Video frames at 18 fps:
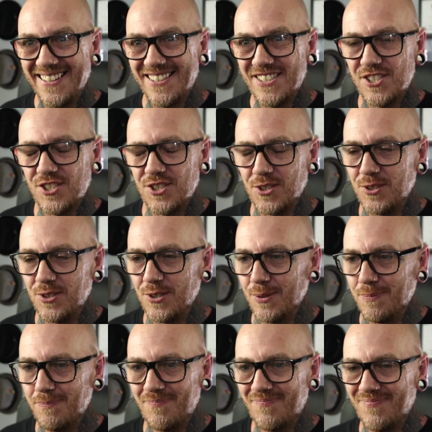
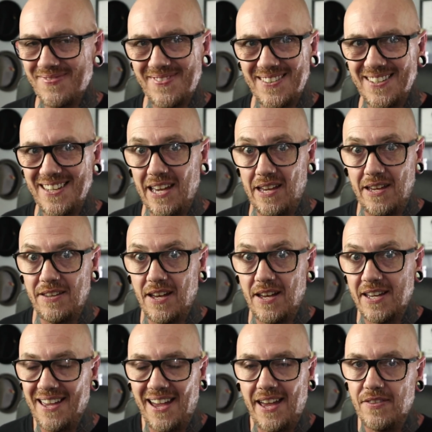So yeah,
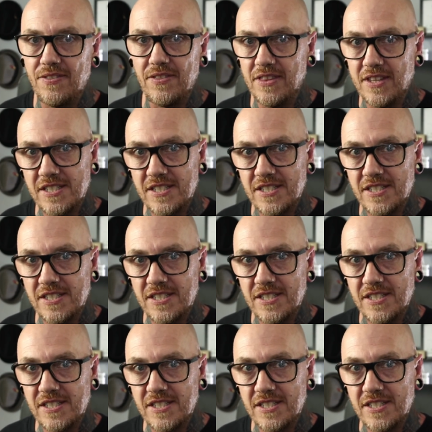again,